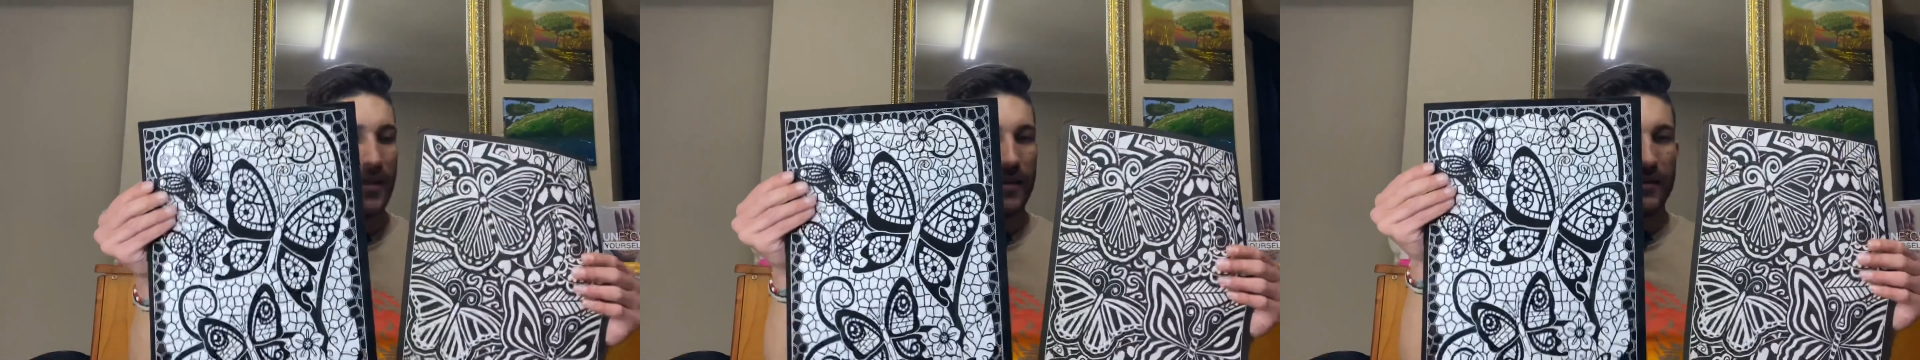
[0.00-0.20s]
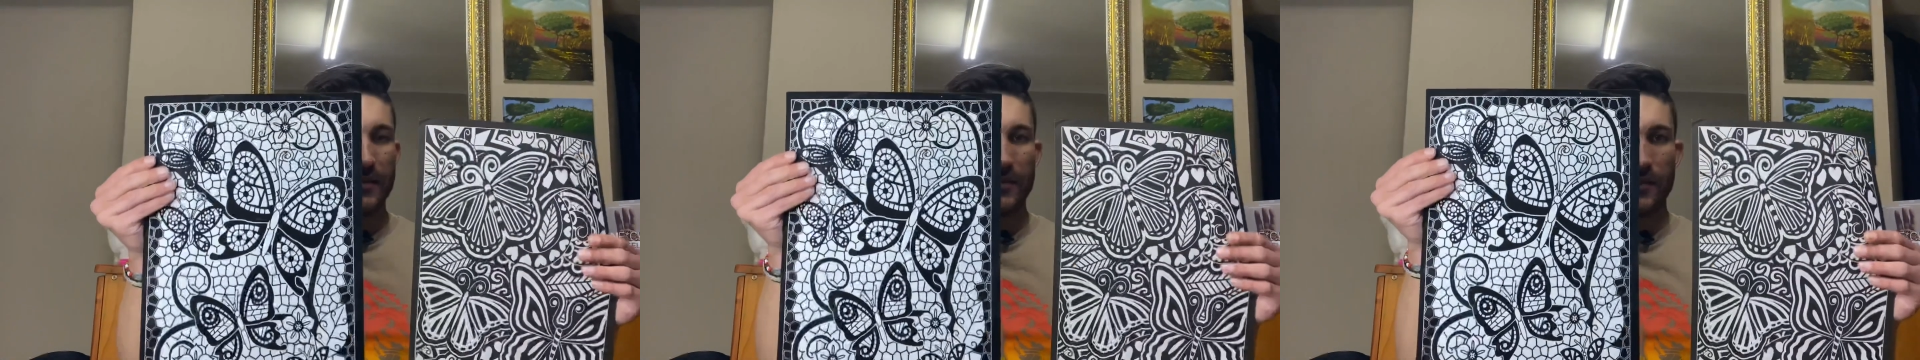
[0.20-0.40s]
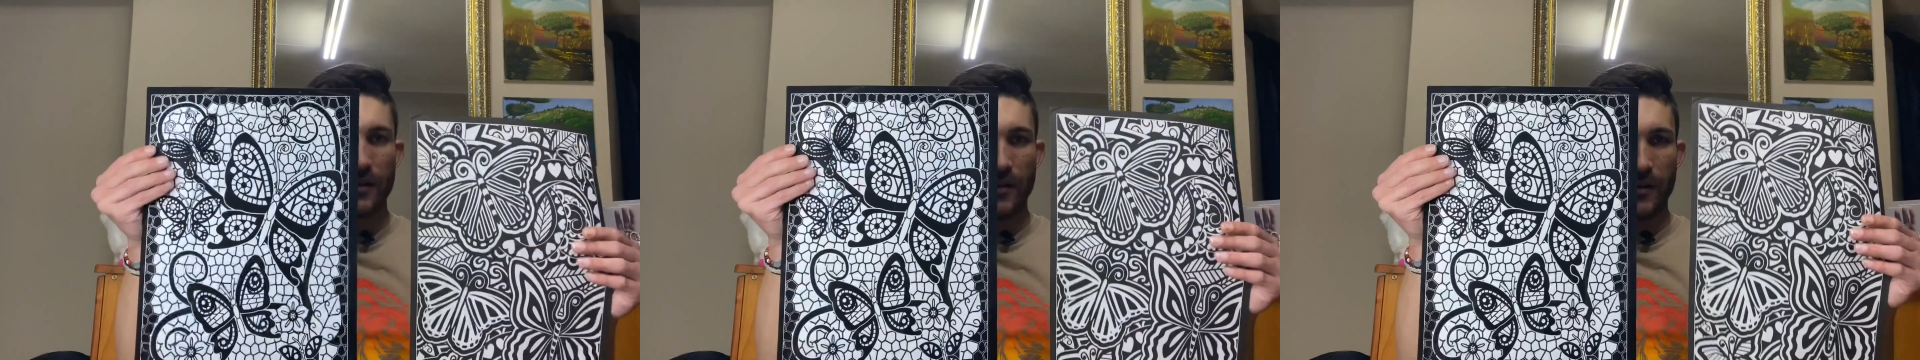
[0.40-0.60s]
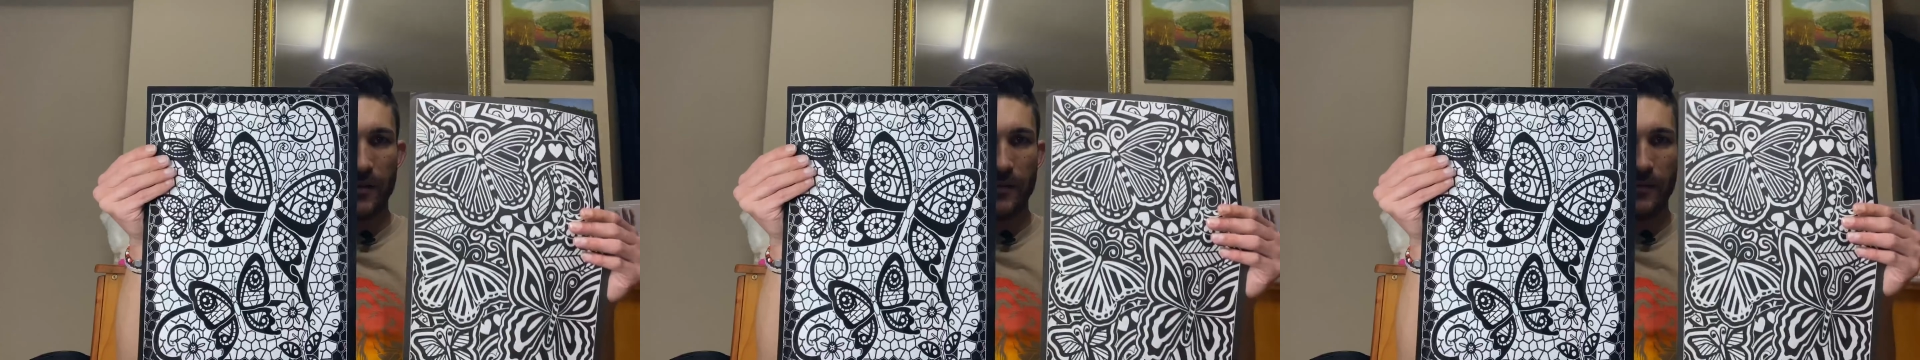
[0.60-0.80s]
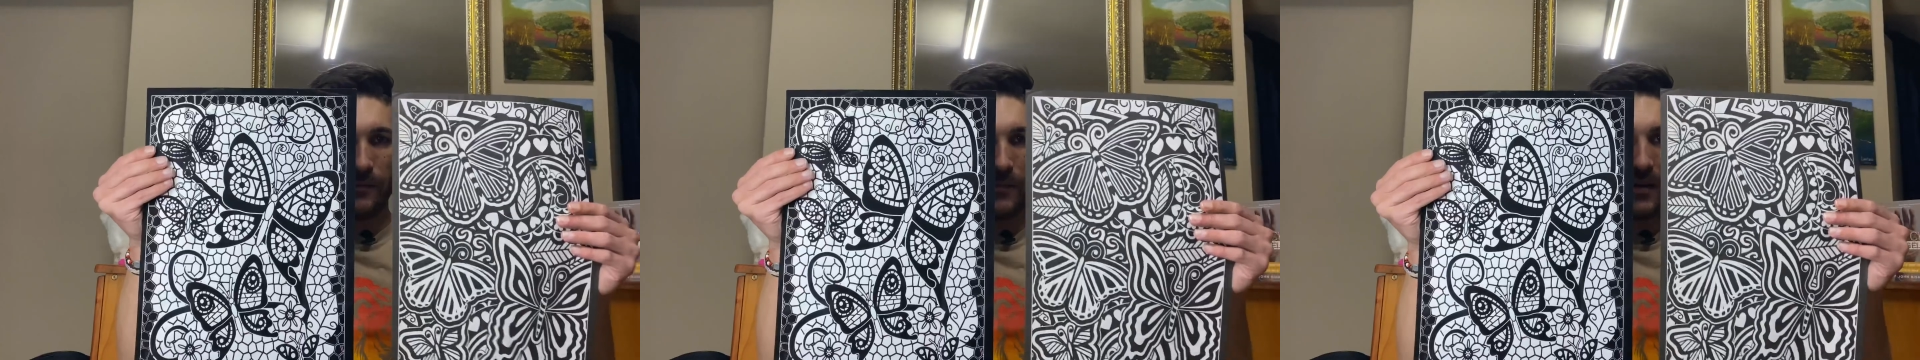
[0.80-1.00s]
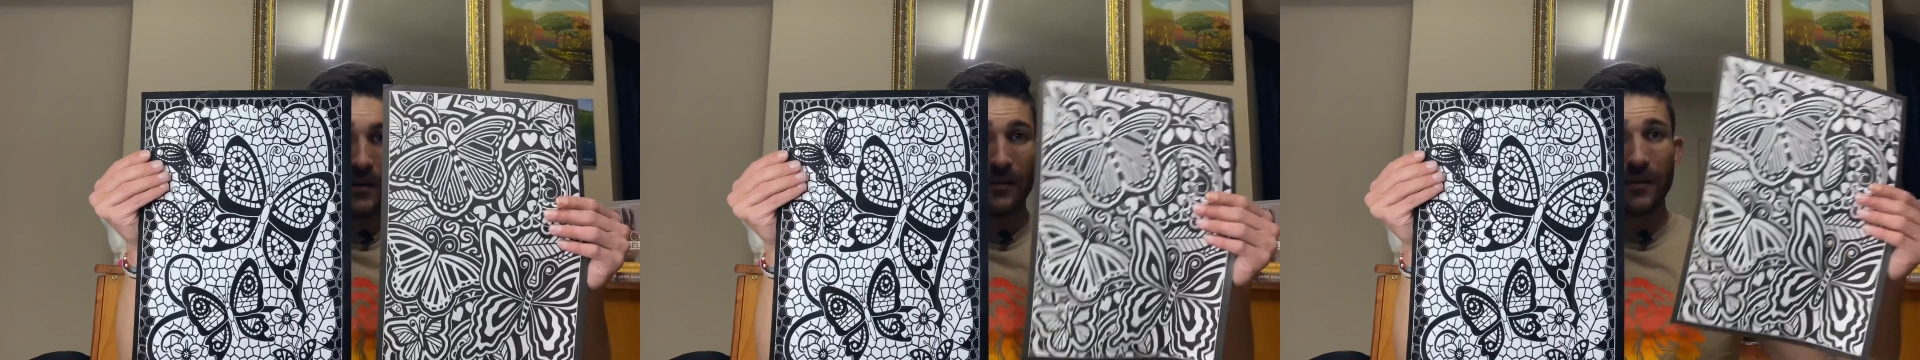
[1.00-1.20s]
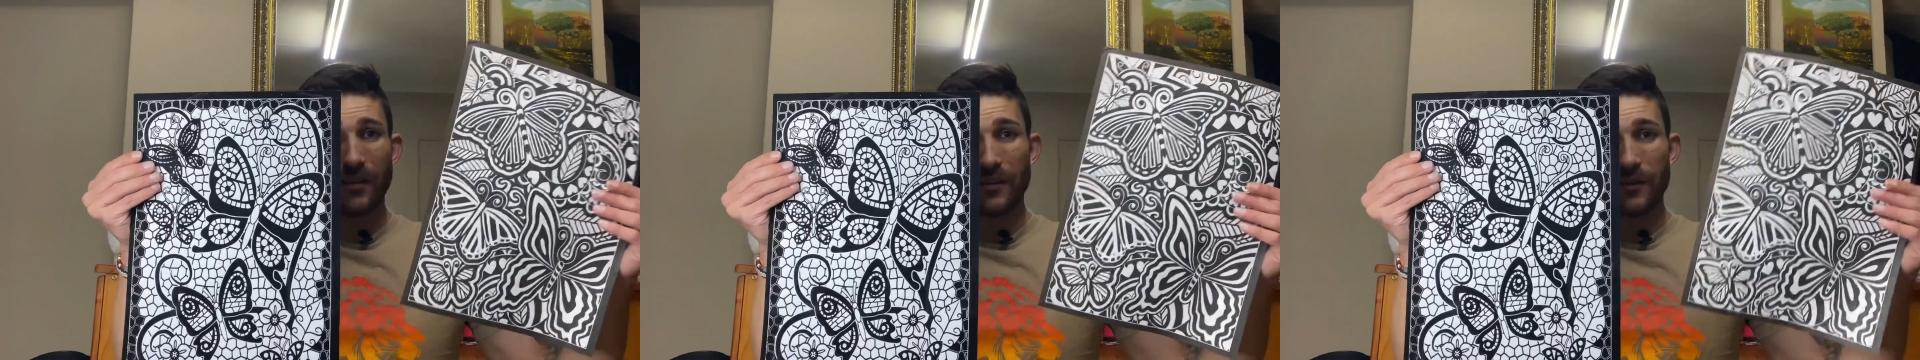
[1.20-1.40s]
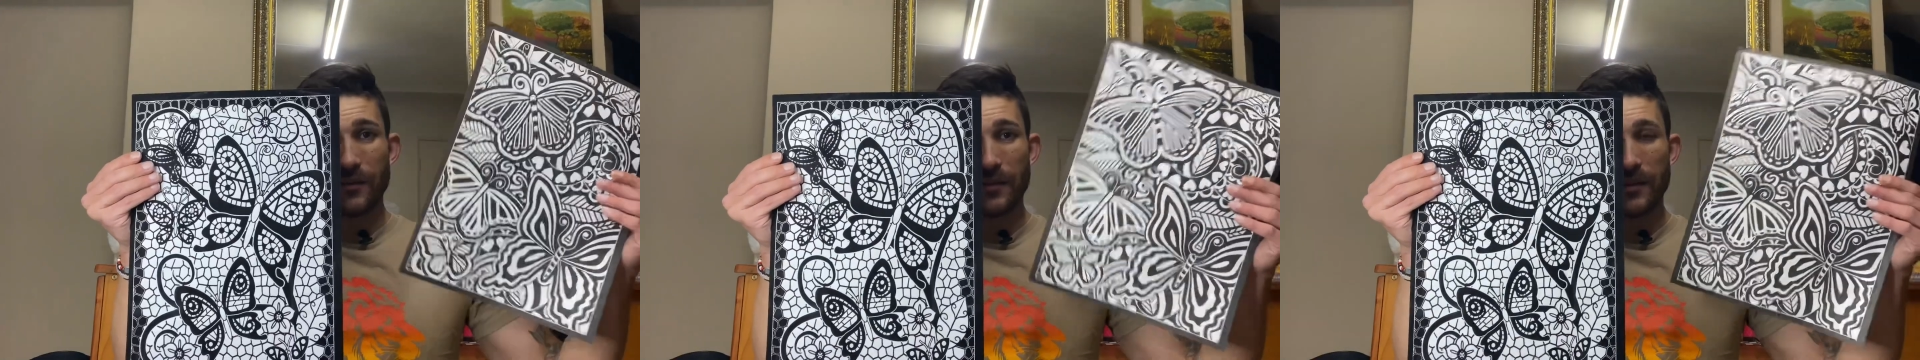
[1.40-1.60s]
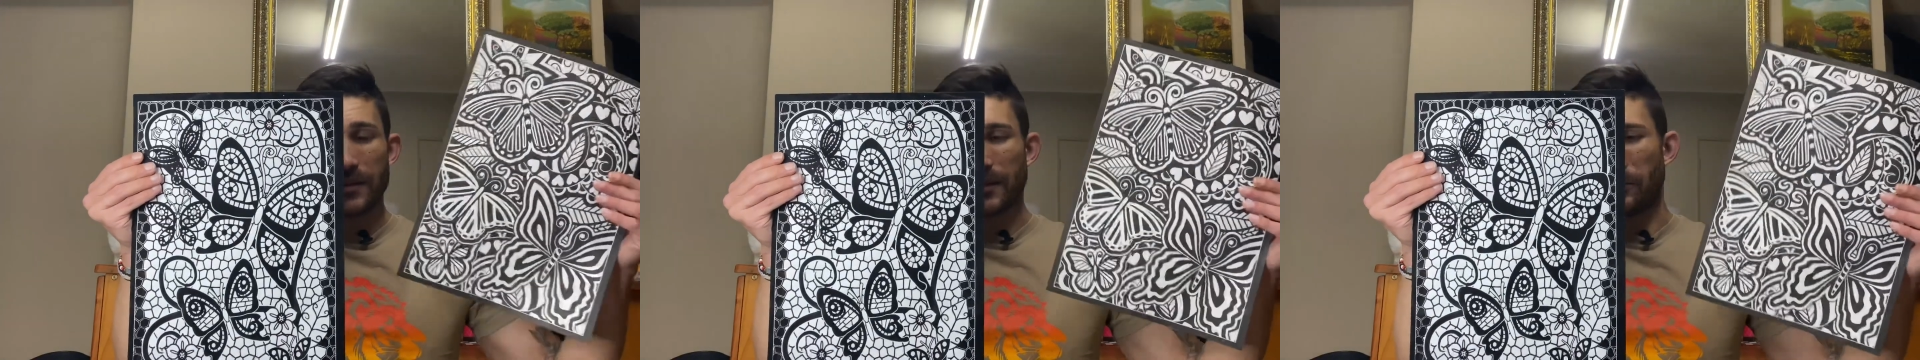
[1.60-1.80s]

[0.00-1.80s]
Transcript: So we're not going to do this